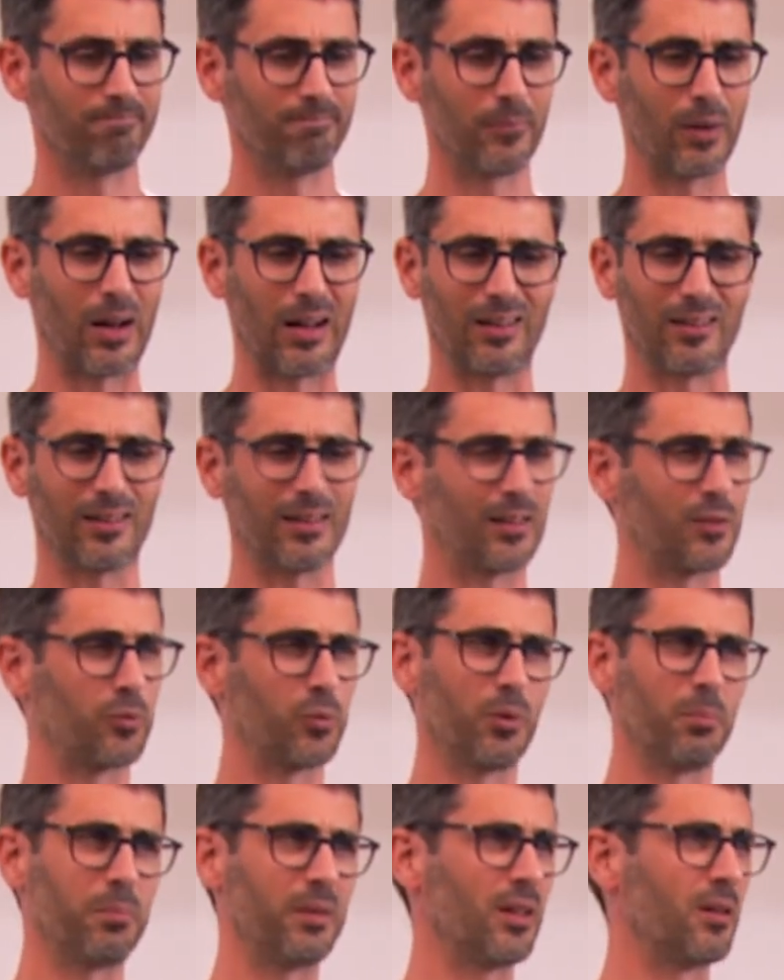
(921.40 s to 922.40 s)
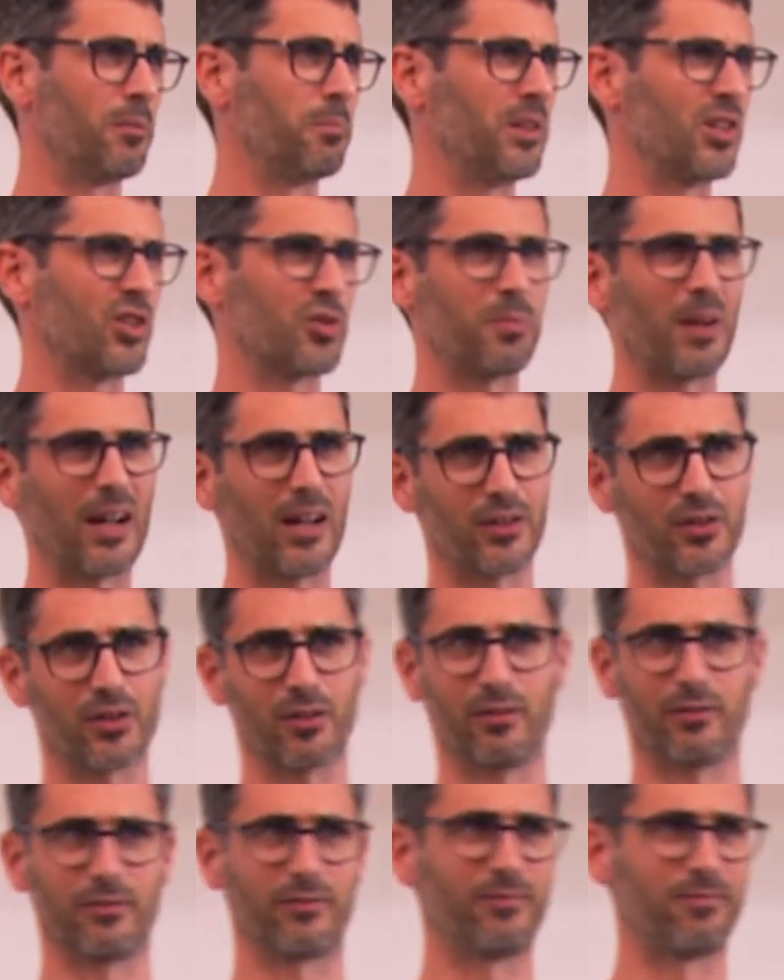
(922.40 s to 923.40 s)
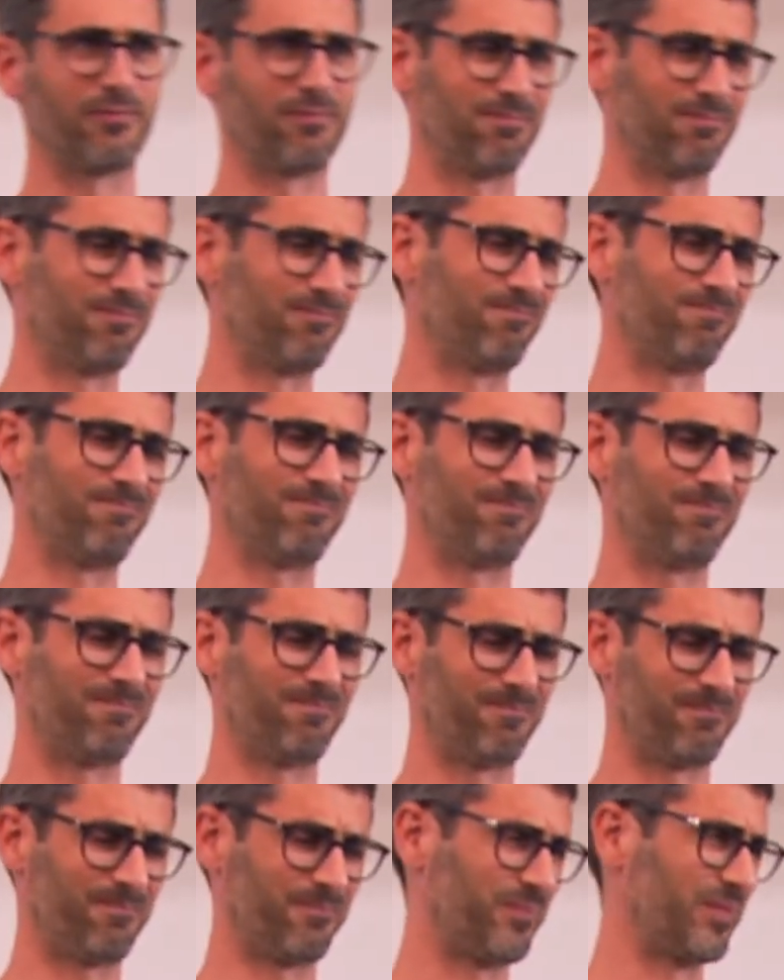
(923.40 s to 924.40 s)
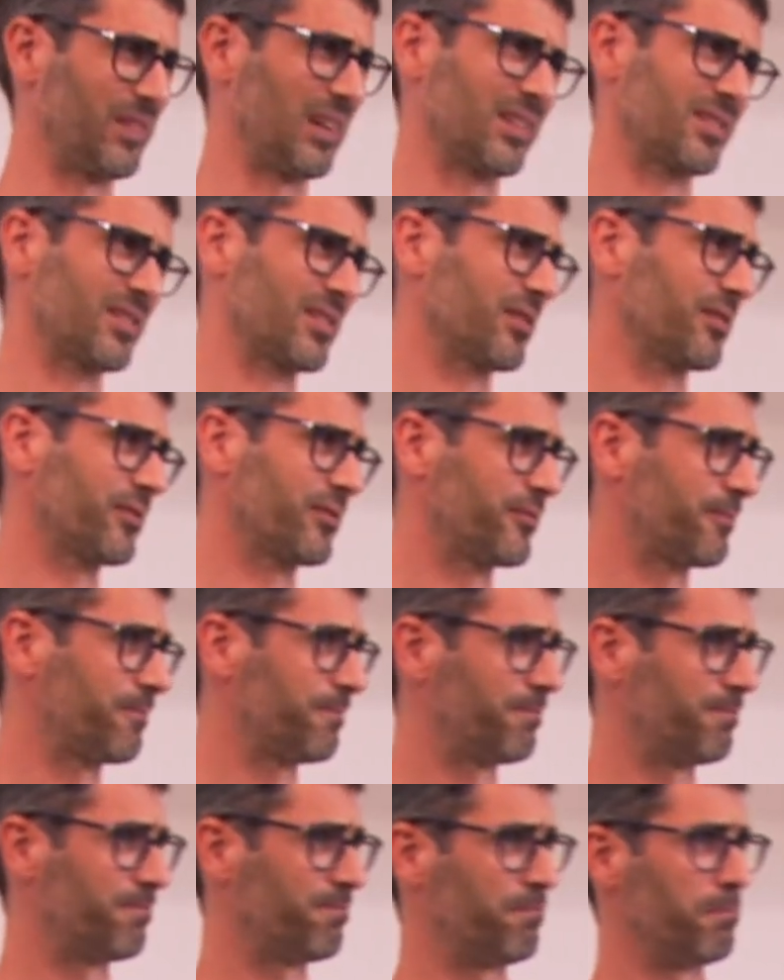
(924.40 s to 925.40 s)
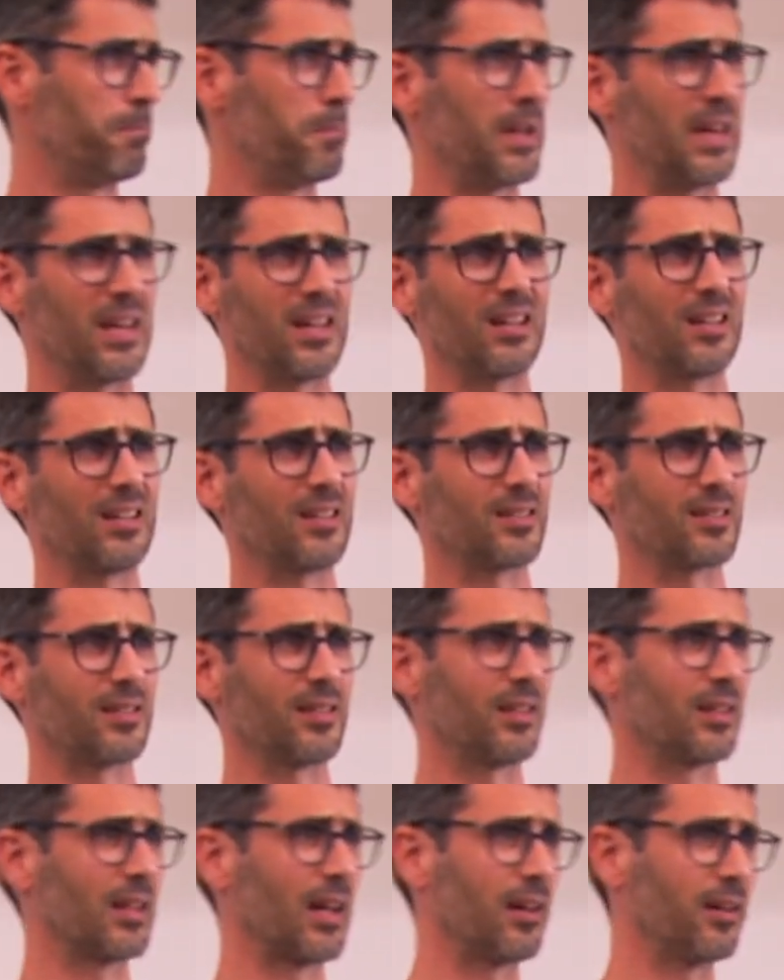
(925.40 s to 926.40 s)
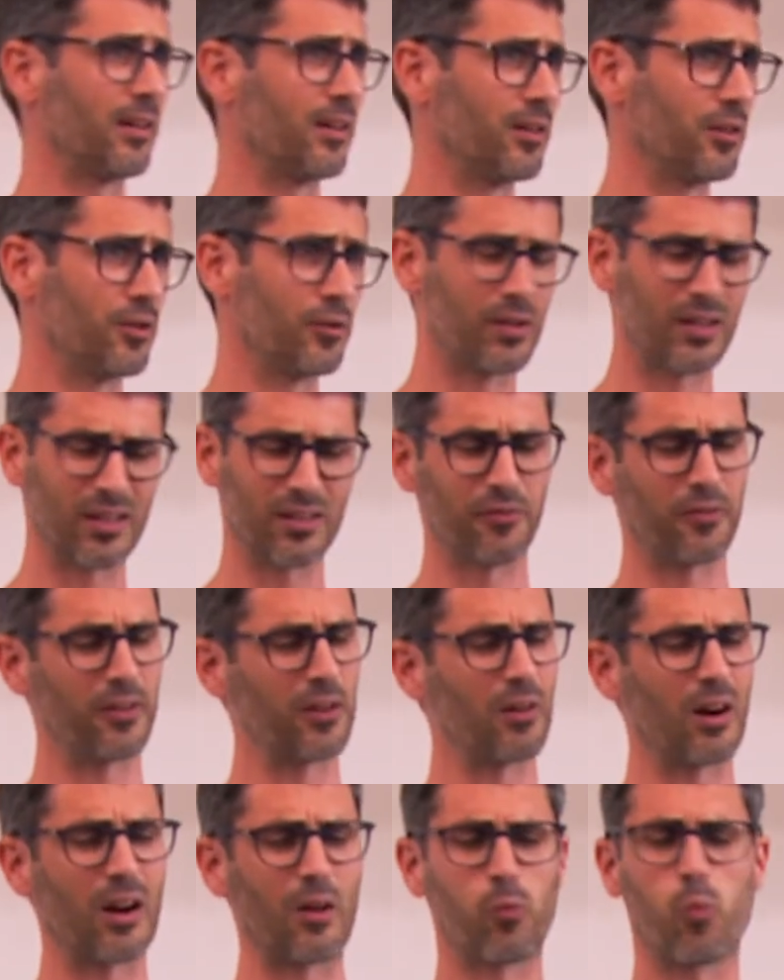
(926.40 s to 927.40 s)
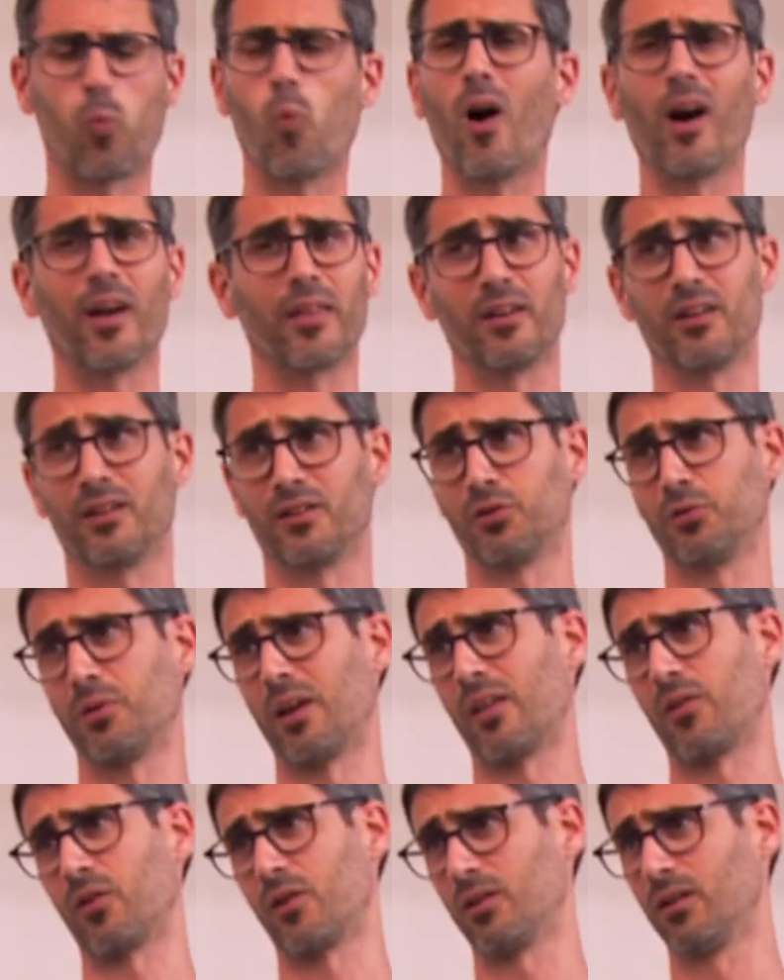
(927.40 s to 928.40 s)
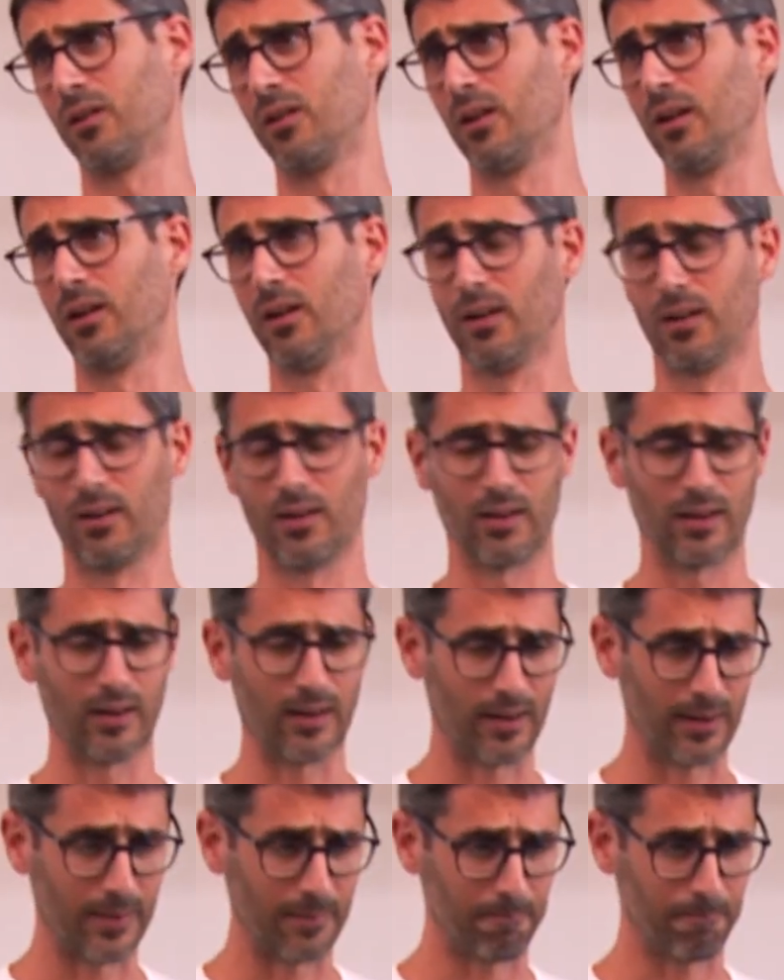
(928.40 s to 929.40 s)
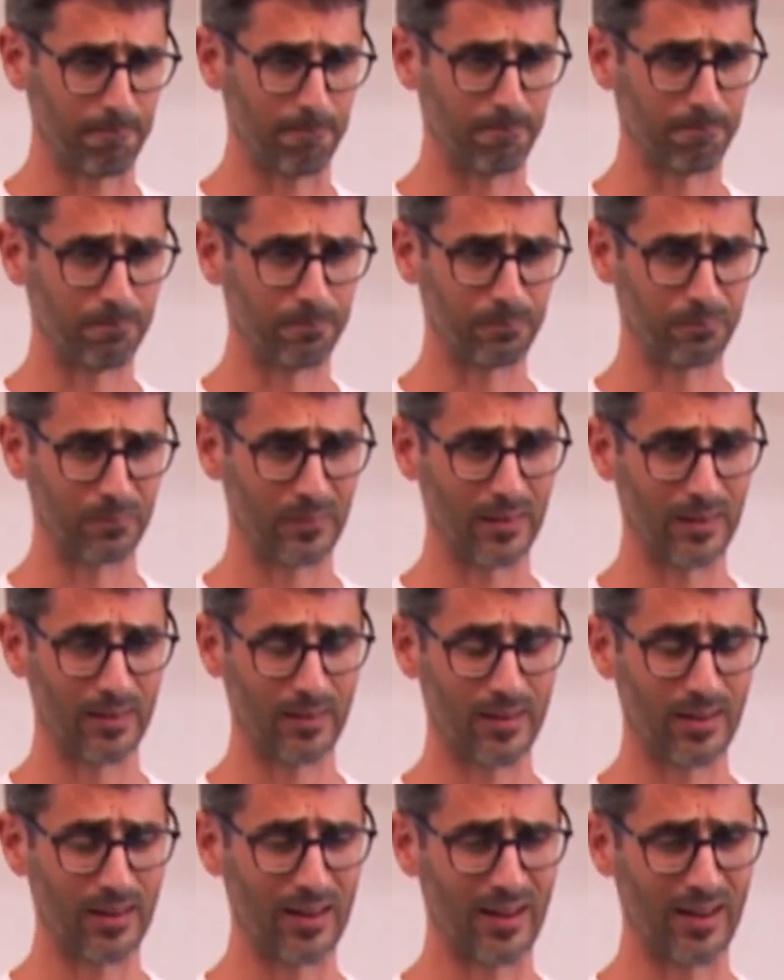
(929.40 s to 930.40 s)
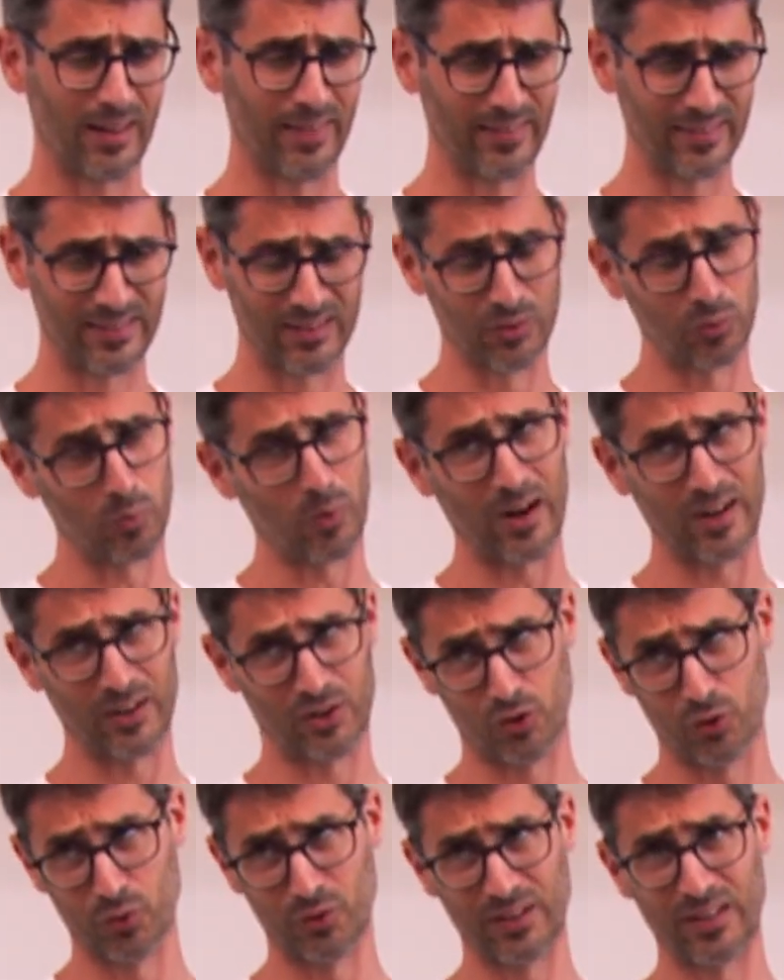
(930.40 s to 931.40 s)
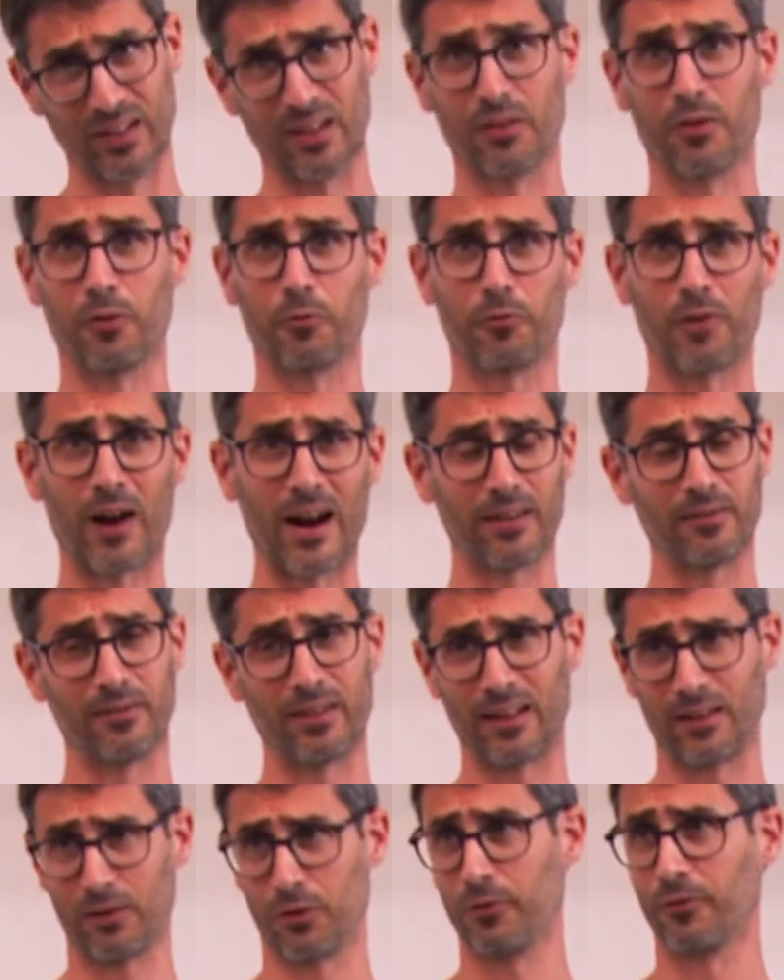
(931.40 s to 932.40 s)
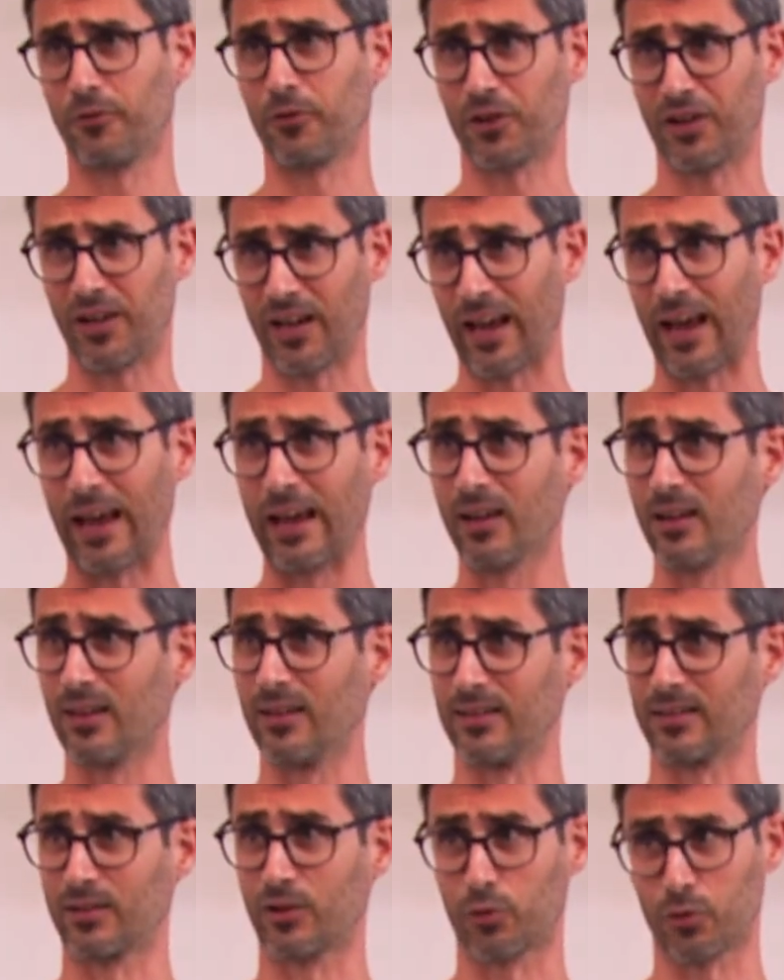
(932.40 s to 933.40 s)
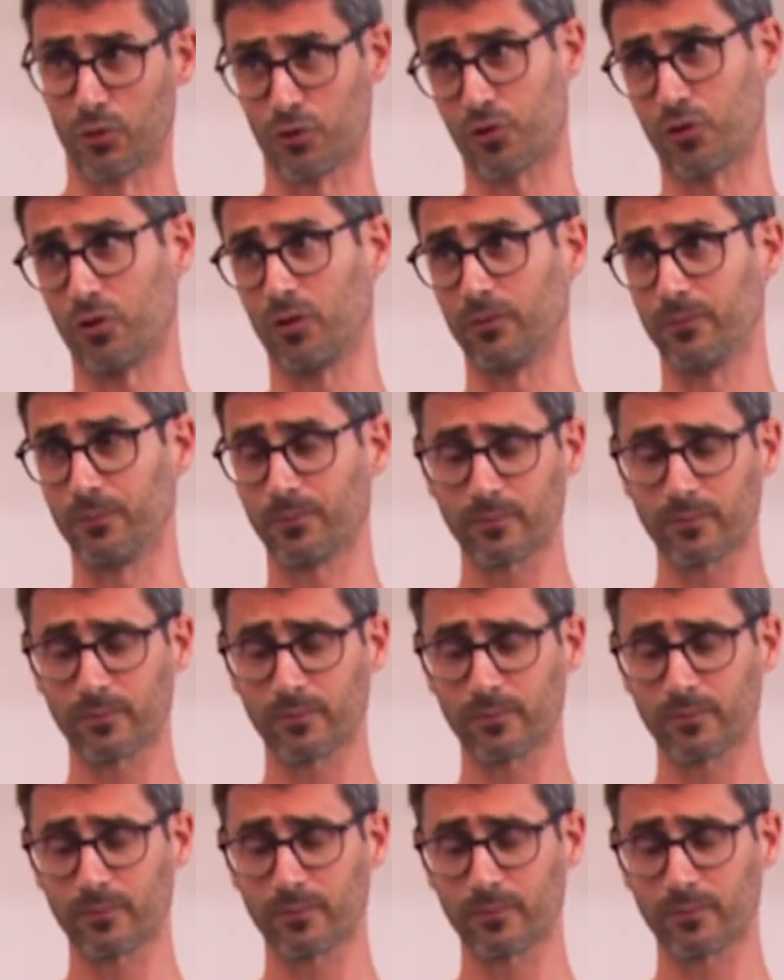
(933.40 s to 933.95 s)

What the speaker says: well, it will be a mishmash of lots of meaningless things, and you can figure out why they're together. And this is why choosing the right value for k is crucial.